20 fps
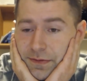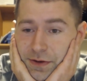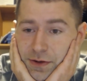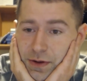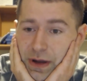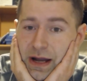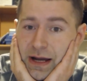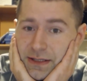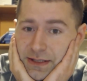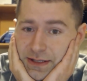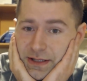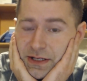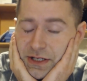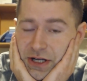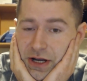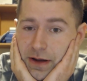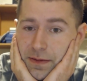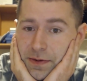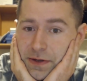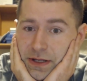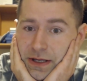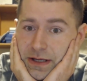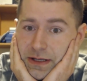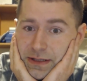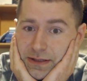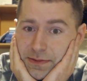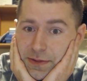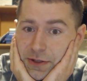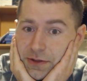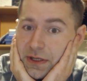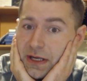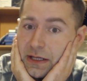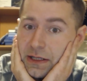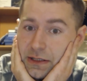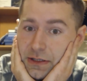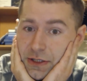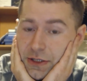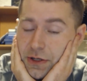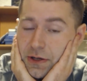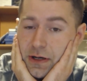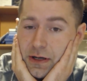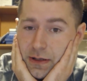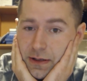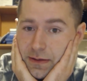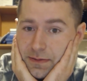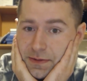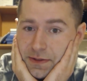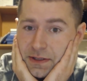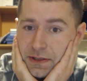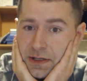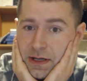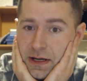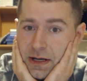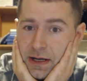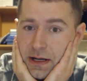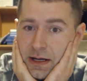if you ask the Japanese about getting jobs,